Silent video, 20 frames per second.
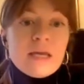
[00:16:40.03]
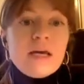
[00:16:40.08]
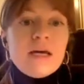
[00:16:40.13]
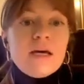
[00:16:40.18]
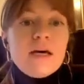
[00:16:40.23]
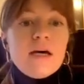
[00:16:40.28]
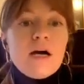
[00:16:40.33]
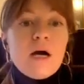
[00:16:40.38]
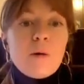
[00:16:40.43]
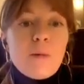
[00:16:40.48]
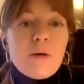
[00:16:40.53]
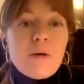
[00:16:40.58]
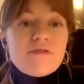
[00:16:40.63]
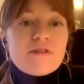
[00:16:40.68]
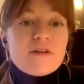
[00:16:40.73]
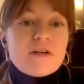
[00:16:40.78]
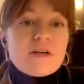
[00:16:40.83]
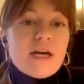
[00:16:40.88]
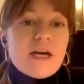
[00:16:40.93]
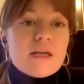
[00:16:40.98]

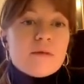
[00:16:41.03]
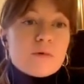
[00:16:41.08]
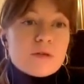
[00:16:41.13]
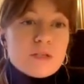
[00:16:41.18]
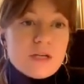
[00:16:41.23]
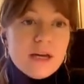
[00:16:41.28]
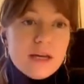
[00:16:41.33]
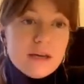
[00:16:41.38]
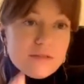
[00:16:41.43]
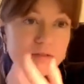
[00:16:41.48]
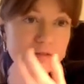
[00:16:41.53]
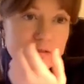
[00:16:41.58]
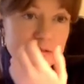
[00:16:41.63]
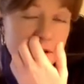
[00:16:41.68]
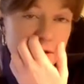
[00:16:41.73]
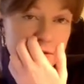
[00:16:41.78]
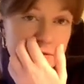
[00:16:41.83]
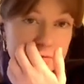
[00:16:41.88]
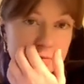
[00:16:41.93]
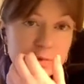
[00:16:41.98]
However, again, what I have
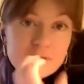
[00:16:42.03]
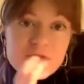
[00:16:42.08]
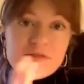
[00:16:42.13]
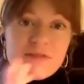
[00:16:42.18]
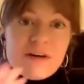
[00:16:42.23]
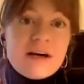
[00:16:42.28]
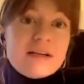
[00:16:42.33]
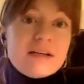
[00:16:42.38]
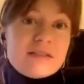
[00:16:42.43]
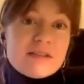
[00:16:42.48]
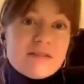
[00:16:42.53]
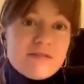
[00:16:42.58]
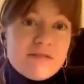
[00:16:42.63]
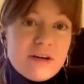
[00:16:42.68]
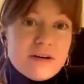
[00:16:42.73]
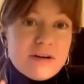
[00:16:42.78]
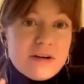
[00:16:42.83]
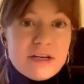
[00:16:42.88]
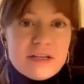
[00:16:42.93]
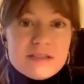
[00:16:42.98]
found, well, first, a
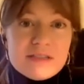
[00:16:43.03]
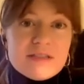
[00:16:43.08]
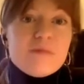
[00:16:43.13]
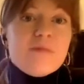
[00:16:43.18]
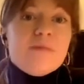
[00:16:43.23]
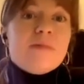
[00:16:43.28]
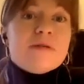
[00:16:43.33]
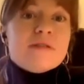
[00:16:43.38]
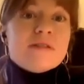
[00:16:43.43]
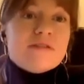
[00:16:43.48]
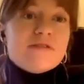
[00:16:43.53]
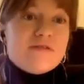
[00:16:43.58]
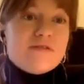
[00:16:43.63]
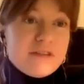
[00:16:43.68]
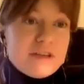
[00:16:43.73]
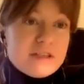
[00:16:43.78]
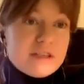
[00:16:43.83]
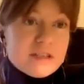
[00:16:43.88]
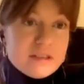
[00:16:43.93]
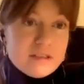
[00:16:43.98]
very simple and
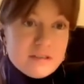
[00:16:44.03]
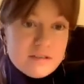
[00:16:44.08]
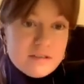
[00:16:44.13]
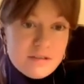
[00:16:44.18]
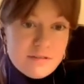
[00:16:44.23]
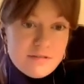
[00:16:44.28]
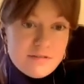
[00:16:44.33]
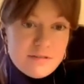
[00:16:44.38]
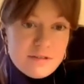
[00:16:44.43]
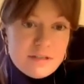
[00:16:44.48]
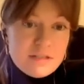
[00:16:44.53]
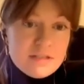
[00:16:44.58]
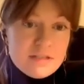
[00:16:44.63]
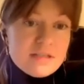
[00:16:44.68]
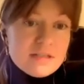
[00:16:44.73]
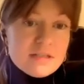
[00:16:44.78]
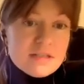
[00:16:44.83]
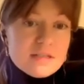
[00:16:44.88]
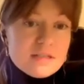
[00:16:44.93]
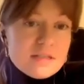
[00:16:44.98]
physical difference
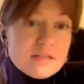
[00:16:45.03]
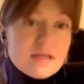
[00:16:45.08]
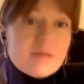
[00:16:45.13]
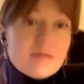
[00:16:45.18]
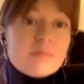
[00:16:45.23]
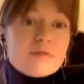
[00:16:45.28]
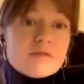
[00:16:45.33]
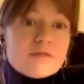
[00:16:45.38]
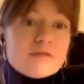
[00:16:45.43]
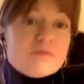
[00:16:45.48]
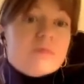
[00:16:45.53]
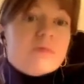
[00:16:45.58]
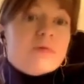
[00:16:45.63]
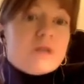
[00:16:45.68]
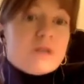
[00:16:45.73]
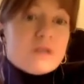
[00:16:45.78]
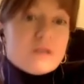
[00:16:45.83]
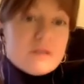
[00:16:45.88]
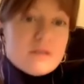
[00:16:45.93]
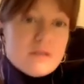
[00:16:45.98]
is the number of
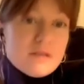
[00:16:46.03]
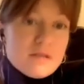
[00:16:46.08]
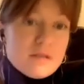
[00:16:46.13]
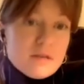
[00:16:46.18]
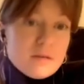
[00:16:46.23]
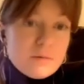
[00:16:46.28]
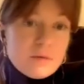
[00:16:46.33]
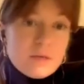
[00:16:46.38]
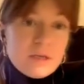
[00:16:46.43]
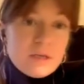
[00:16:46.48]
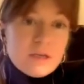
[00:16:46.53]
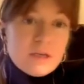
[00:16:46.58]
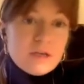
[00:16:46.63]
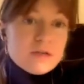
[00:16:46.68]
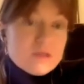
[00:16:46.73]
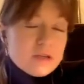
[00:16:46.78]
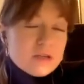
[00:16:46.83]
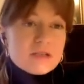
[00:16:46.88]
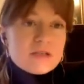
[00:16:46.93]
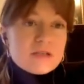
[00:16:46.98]
words. So we use
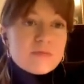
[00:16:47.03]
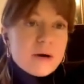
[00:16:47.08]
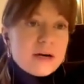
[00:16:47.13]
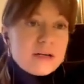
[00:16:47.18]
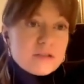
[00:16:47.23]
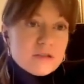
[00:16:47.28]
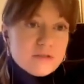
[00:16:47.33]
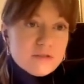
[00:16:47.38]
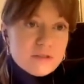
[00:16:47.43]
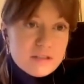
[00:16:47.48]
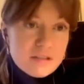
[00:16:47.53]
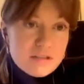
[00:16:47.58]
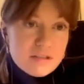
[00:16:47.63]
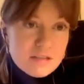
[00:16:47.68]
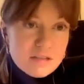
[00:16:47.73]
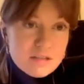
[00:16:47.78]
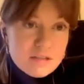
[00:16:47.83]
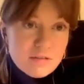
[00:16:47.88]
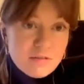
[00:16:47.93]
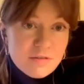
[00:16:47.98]
in spite of
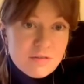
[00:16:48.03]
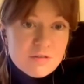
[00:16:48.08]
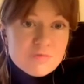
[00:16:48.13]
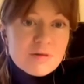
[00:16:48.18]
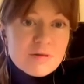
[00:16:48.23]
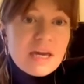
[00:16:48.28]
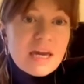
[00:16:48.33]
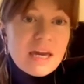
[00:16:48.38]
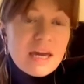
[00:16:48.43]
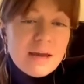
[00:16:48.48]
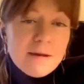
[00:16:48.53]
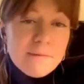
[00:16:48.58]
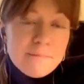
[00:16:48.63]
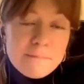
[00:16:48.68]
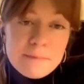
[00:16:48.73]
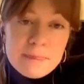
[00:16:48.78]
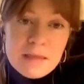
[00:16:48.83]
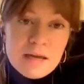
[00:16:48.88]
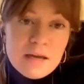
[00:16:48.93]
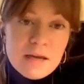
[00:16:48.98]
consists of 3.
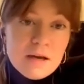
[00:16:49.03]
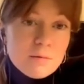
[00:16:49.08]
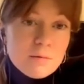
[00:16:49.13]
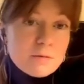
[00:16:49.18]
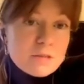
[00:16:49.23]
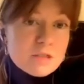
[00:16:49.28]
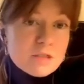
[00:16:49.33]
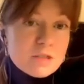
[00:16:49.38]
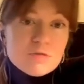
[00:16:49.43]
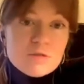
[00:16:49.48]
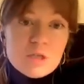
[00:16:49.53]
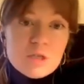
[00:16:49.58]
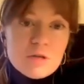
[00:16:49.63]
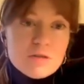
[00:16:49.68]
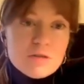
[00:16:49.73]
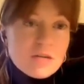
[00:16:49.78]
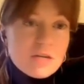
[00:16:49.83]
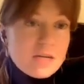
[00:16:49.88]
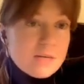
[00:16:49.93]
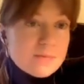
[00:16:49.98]
We don't use
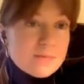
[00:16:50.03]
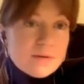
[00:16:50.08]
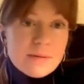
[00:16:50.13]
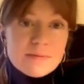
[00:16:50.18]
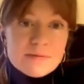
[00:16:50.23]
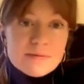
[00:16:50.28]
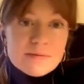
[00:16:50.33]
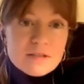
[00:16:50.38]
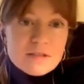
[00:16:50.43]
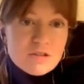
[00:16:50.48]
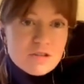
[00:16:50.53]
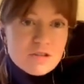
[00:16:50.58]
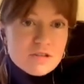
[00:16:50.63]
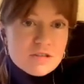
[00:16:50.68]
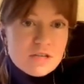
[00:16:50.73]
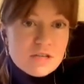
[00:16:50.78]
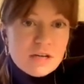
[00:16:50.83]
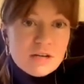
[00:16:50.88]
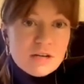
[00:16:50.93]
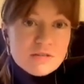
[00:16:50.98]
any prepositions
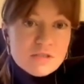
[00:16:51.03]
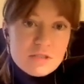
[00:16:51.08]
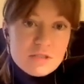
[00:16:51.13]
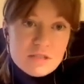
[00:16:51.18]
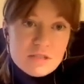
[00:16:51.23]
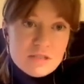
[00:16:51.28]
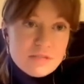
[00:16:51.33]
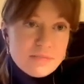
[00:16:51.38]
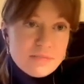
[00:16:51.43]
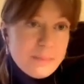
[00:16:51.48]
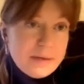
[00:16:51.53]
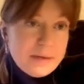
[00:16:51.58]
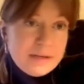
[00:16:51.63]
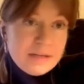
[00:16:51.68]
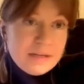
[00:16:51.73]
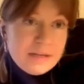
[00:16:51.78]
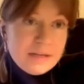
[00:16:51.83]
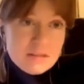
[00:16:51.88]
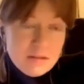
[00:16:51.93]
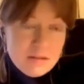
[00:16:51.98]
after
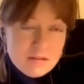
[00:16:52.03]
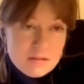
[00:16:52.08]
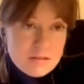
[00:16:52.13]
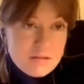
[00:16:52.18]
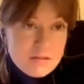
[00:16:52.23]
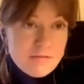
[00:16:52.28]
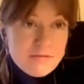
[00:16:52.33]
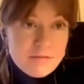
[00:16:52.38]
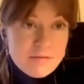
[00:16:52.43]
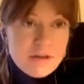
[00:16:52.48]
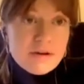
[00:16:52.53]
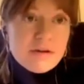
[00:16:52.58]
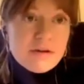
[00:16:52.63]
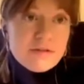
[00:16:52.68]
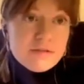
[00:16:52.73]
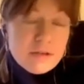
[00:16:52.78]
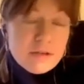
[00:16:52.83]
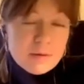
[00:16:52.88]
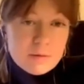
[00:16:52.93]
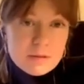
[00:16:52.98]
despite. This is a very
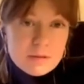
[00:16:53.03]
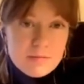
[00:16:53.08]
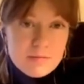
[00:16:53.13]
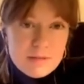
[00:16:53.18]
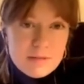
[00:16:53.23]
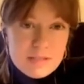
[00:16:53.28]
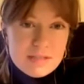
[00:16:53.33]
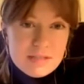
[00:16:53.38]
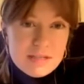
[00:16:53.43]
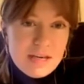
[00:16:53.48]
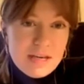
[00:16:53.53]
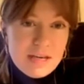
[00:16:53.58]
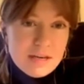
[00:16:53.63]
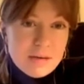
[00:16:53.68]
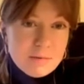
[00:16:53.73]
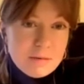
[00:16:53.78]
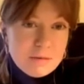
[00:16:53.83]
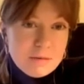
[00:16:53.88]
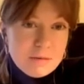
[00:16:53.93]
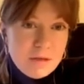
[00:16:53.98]
frequent mistake
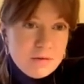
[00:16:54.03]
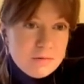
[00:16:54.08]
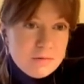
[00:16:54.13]
when